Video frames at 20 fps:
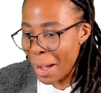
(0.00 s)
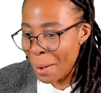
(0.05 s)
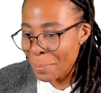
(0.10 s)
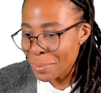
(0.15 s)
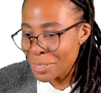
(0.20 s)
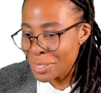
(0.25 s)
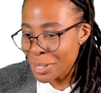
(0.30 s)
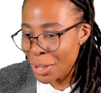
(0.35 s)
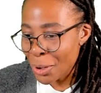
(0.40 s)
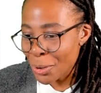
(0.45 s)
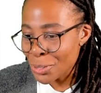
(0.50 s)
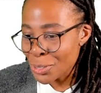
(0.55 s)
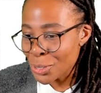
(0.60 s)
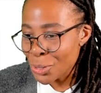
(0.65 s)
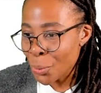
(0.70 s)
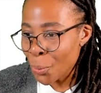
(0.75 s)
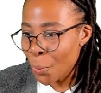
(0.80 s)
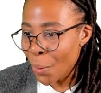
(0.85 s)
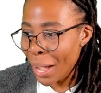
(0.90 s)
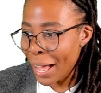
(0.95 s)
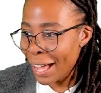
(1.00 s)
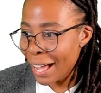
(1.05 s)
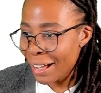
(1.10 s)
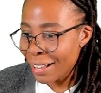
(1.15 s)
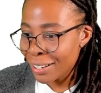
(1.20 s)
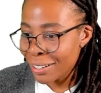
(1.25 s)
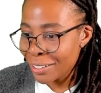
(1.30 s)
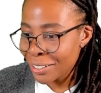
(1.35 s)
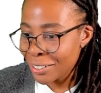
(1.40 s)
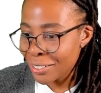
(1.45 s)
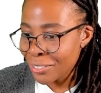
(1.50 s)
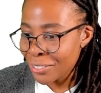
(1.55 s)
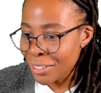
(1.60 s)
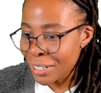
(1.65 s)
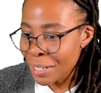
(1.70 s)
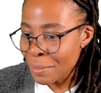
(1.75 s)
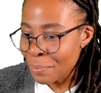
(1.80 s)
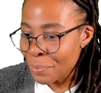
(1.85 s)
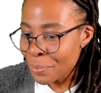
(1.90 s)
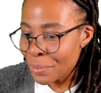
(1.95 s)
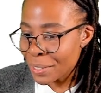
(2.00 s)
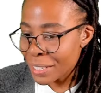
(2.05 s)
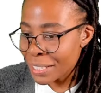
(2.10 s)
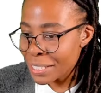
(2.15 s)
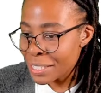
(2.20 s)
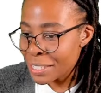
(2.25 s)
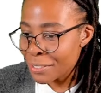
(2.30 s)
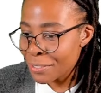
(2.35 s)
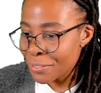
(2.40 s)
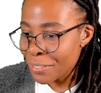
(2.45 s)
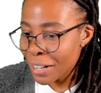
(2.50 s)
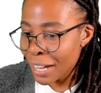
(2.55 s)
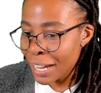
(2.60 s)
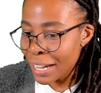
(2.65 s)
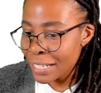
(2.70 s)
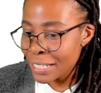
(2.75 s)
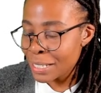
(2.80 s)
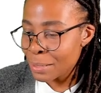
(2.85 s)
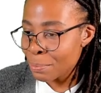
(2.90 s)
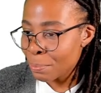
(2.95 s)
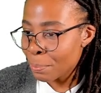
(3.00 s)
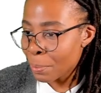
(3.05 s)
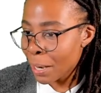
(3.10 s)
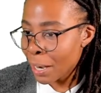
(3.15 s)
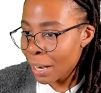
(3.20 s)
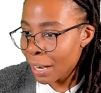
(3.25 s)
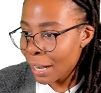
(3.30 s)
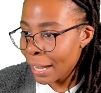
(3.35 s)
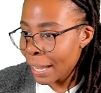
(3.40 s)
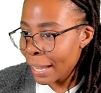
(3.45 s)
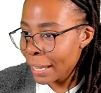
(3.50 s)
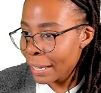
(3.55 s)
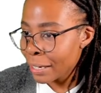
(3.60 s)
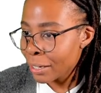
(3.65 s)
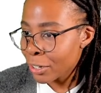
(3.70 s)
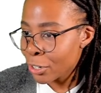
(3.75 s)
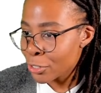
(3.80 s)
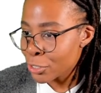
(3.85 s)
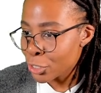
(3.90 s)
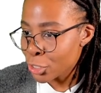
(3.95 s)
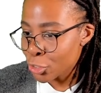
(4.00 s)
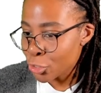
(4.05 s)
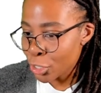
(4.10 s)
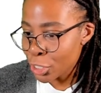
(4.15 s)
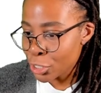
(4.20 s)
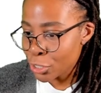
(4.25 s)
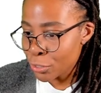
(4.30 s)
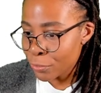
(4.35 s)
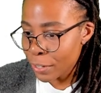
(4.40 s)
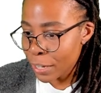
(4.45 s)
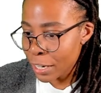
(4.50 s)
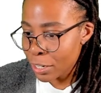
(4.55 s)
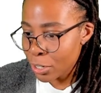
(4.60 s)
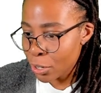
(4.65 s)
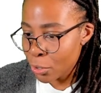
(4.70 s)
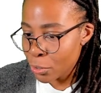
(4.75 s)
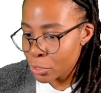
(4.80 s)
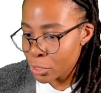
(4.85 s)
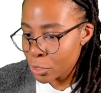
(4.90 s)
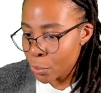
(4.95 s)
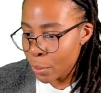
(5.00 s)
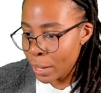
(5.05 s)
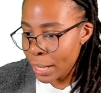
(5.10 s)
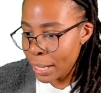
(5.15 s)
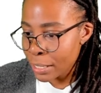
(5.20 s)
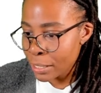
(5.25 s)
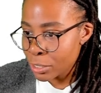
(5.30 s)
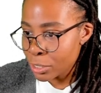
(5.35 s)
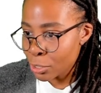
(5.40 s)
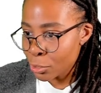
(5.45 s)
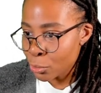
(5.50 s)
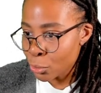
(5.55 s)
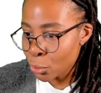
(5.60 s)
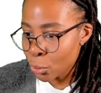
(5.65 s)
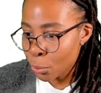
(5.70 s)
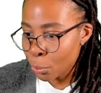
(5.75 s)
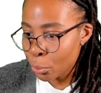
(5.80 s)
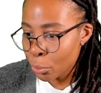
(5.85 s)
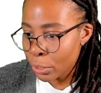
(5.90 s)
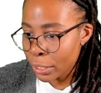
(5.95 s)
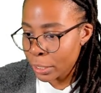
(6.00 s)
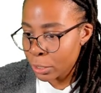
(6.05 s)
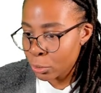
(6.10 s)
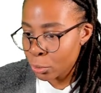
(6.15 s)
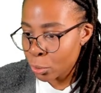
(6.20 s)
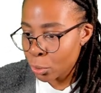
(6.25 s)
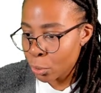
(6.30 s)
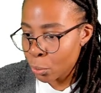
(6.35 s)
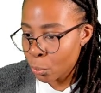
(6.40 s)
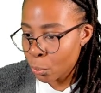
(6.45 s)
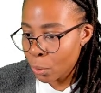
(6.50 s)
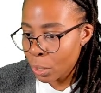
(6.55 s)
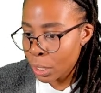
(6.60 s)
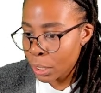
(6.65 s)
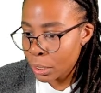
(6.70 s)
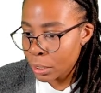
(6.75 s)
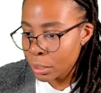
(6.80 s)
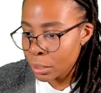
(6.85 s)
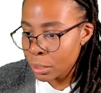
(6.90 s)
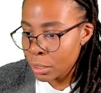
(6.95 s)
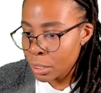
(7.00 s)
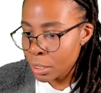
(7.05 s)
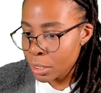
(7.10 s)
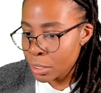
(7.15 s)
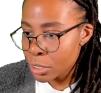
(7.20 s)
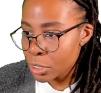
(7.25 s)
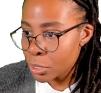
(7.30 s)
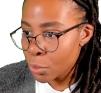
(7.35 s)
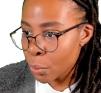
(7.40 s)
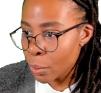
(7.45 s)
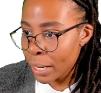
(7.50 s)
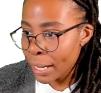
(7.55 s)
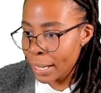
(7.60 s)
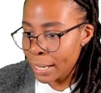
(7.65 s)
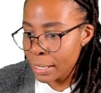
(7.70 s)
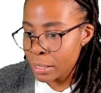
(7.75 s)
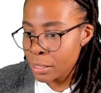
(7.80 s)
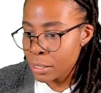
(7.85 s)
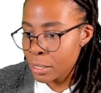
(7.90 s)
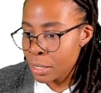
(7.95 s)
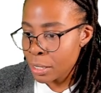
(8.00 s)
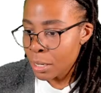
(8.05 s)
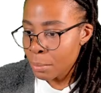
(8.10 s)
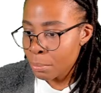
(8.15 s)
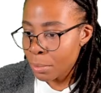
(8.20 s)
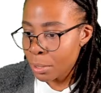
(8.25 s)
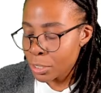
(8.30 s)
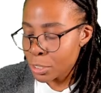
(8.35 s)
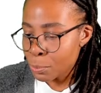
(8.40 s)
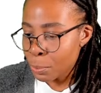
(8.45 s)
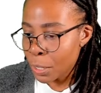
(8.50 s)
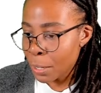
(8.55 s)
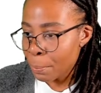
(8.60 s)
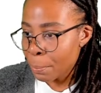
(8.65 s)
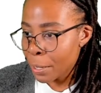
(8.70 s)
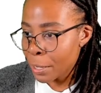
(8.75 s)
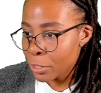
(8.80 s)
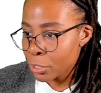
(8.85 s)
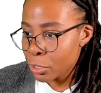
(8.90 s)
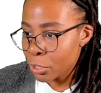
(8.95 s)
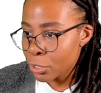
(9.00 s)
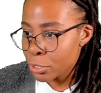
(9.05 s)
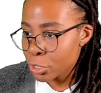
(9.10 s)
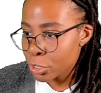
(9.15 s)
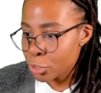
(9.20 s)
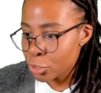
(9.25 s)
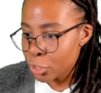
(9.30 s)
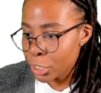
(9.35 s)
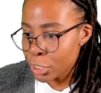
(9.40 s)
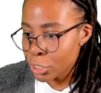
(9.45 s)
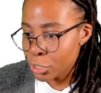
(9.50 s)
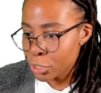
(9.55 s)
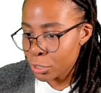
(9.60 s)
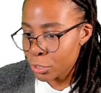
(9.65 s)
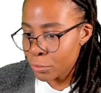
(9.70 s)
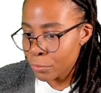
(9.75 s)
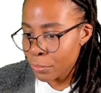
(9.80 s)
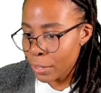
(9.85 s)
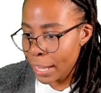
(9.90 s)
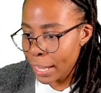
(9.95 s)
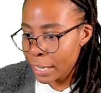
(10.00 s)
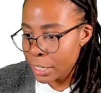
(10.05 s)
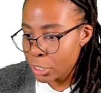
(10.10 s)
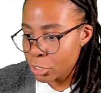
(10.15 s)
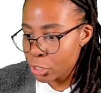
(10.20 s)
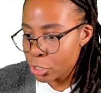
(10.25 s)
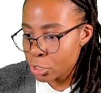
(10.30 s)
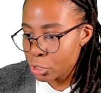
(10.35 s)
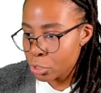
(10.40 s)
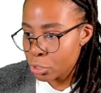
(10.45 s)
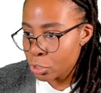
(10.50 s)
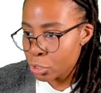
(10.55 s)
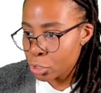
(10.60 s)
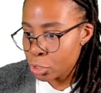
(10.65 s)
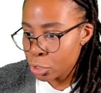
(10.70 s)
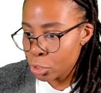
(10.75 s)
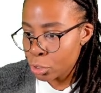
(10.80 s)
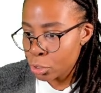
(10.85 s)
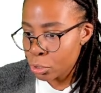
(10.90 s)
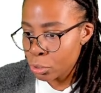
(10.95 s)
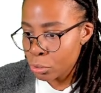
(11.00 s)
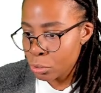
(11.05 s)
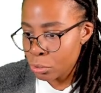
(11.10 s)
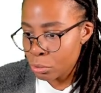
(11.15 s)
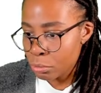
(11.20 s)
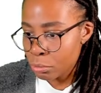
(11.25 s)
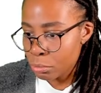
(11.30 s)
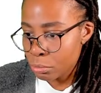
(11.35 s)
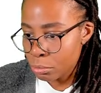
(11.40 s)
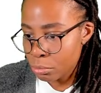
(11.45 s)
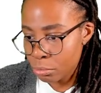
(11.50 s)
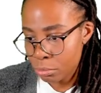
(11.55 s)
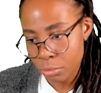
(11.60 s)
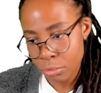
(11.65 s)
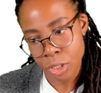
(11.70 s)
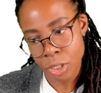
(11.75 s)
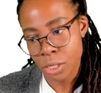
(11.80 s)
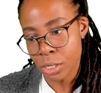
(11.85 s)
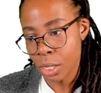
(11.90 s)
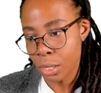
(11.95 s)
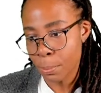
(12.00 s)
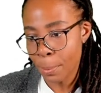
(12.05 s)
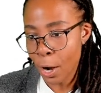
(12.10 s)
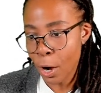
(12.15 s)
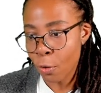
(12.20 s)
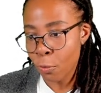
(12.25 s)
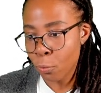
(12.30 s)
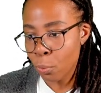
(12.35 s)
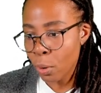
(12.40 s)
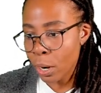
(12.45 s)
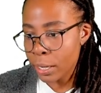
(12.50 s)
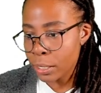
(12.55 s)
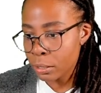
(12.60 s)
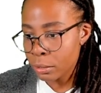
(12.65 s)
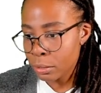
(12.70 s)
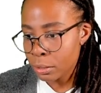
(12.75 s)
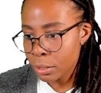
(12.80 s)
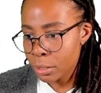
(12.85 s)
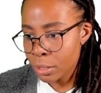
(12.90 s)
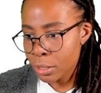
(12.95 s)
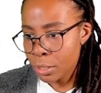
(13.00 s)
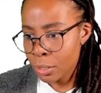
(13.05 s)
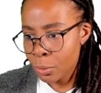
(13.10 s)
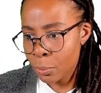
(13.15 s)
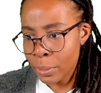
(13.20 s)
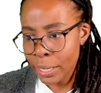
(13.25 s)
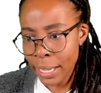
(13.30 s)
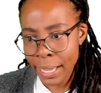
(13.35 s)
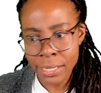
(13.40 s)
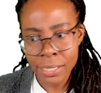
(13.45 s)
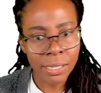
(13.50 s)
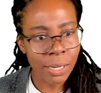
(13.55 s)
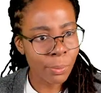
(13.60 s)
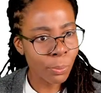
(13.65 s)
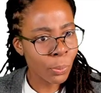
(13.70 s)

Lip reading: So 12 divided by concentration of NO squared, so 0.01 squared, multiplied by the concentration of H2, just to the power of 1, we end up